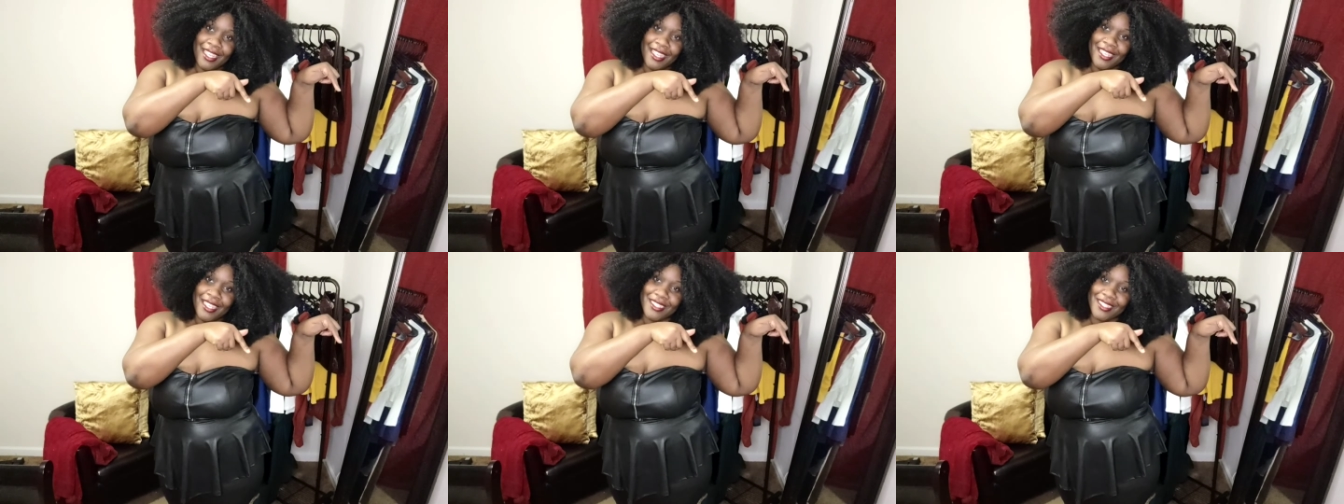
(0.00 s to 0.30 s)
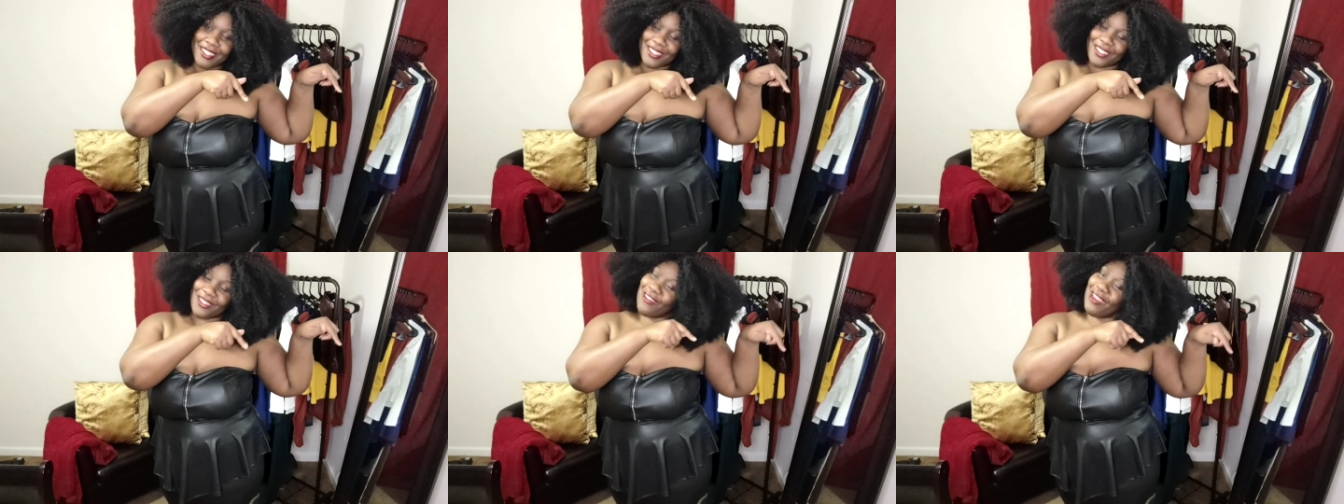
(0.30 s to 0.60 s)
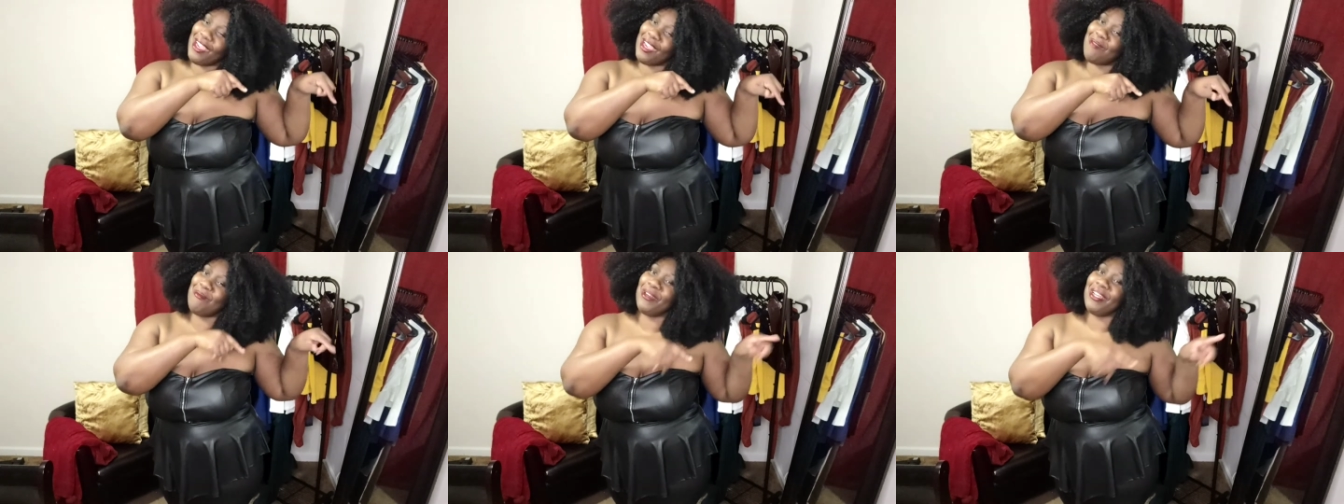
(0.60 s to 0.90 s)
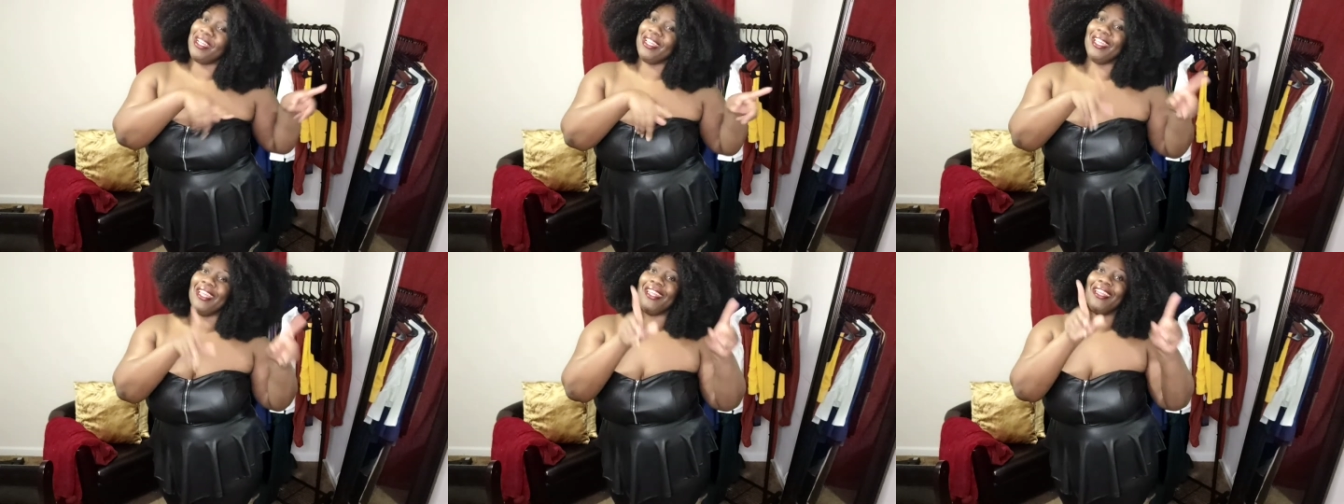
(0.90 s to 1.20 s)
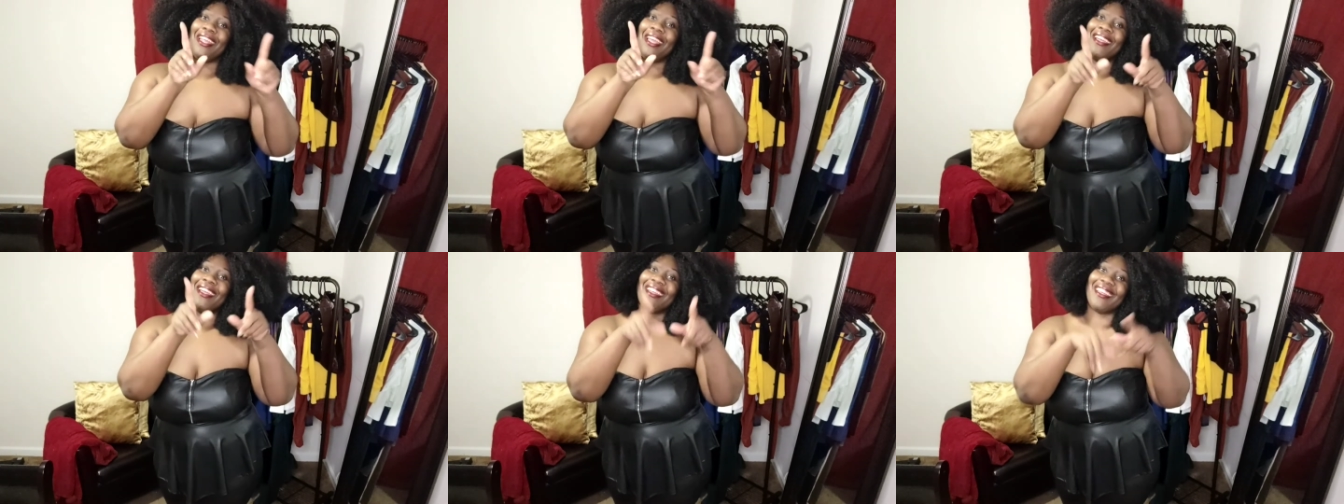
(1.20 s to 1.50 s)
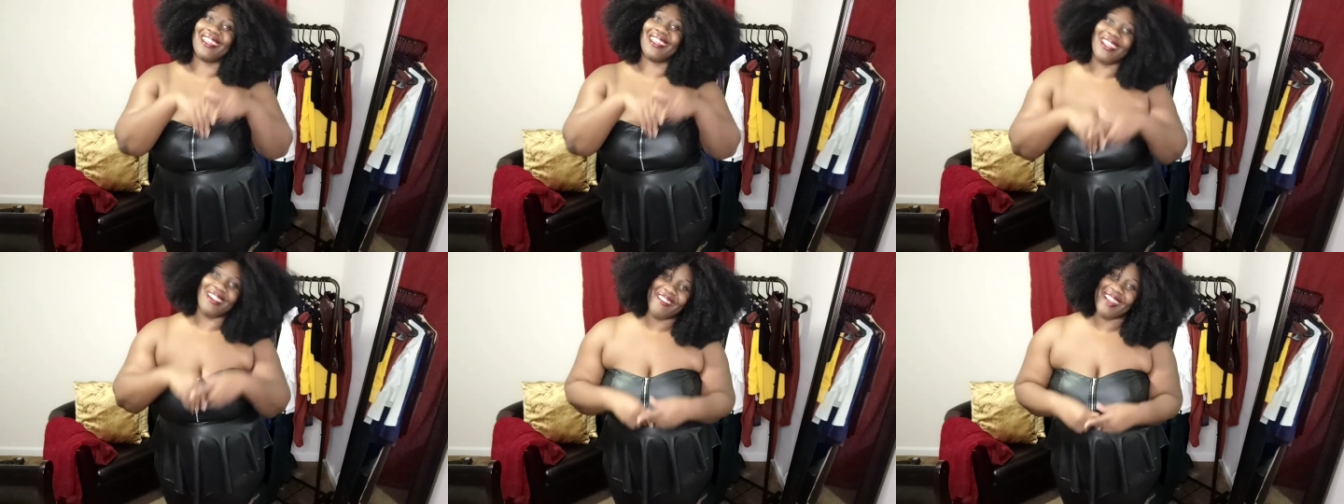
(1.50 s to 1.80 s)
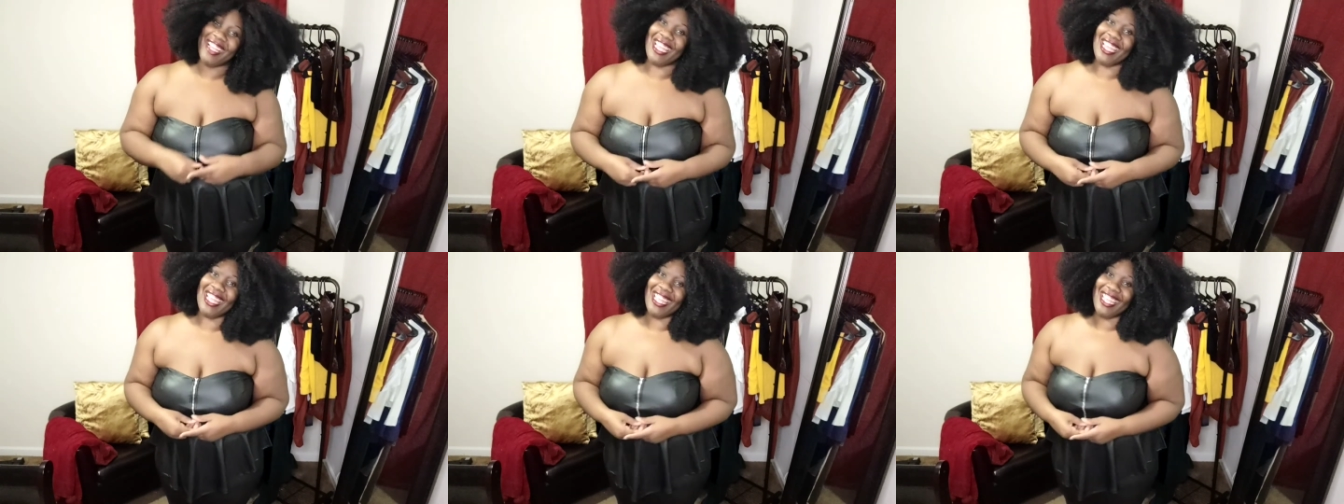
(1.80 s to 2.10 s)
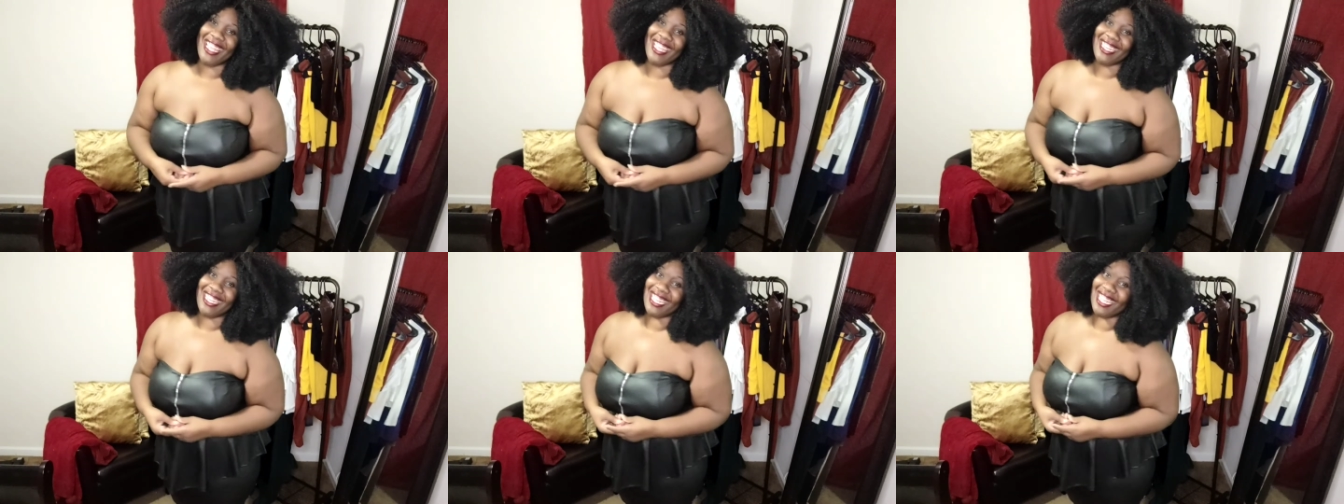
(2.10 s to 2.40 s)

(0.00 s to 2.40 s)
subscribe button, go ahead